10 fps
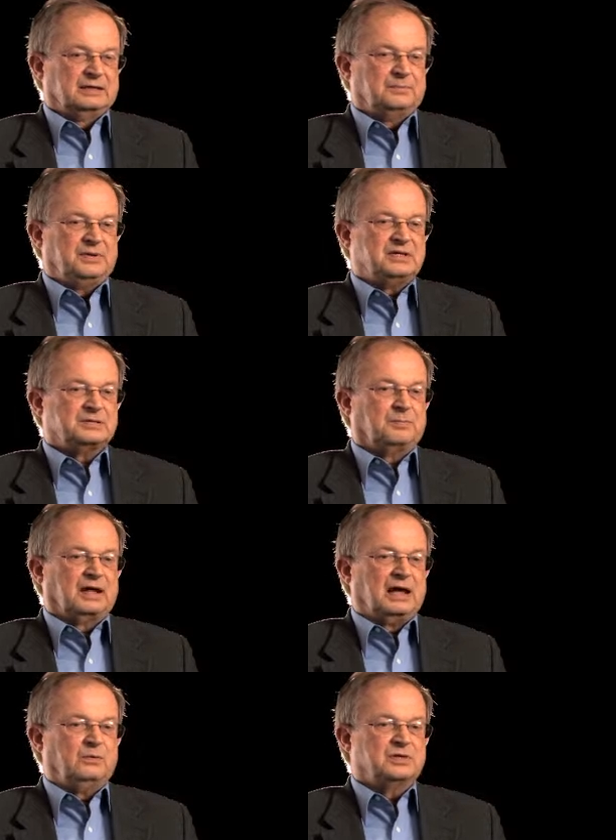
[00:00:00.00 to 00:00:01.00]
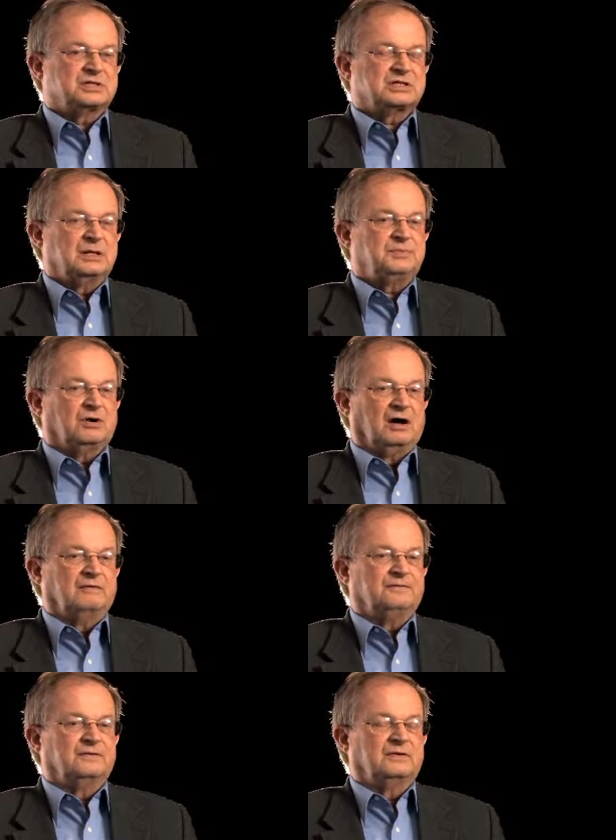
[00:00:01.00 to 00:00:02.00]
A piece of plywood slipped
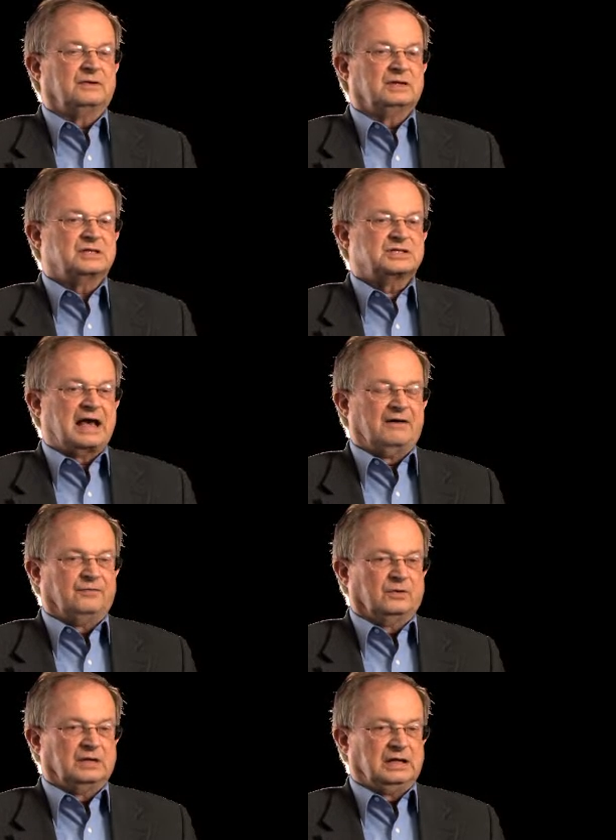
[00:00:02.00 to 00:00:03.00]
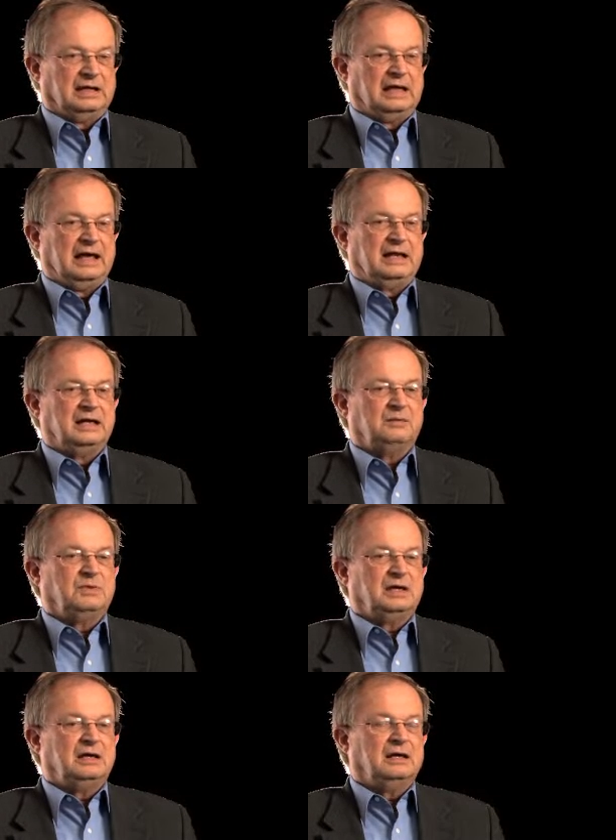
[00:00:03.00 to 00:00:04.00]
off the scaffolding and hit
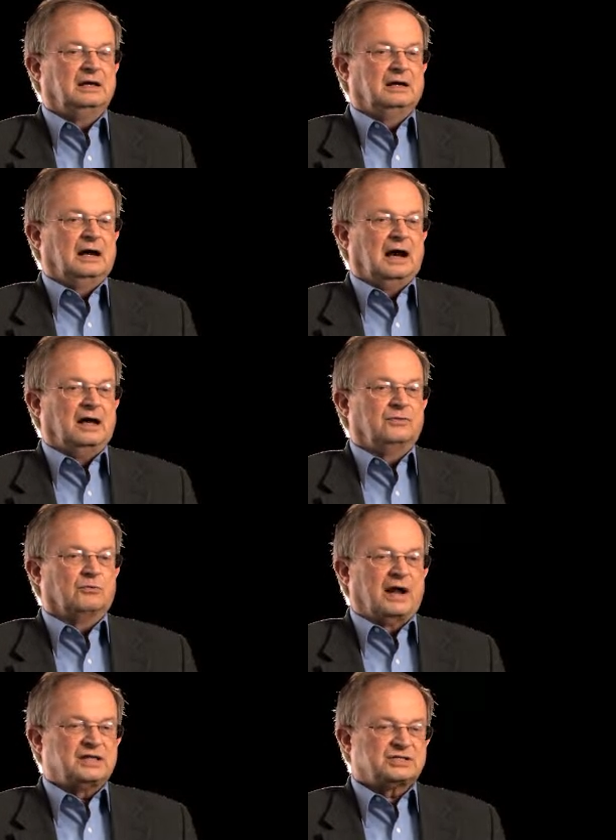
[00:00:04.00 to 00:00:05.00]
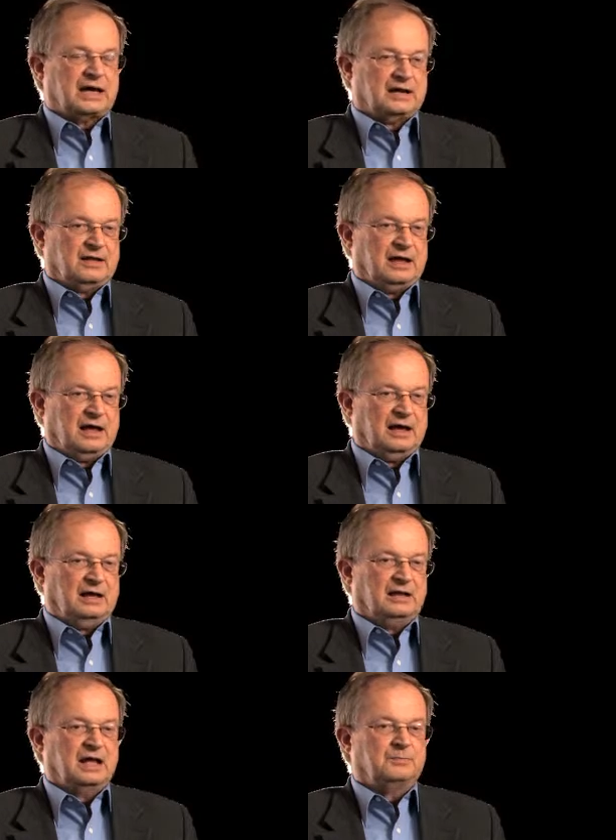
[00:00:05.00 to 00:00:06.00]
me on the right side of the
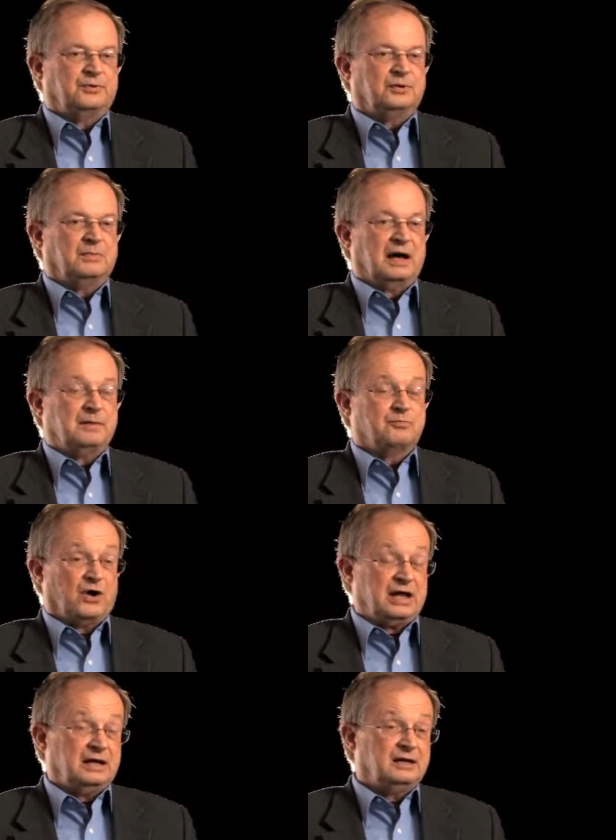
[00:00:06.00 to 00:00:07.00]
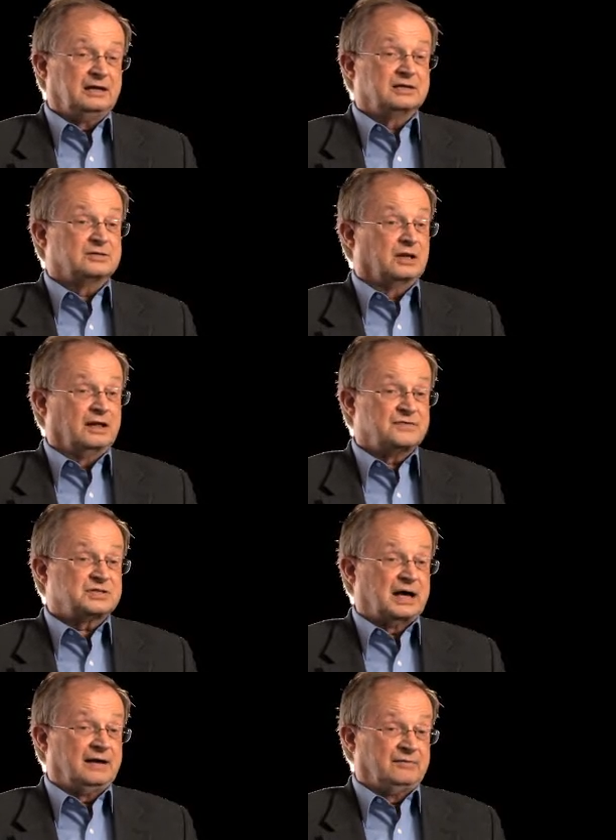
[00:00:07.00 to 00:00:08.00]
head and put my brain into the left
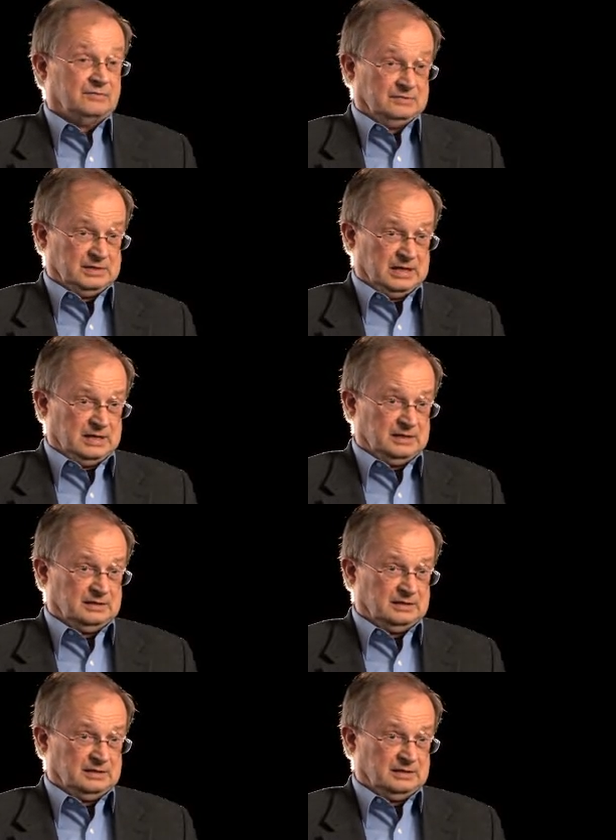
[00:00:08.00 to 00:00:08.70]
side of the head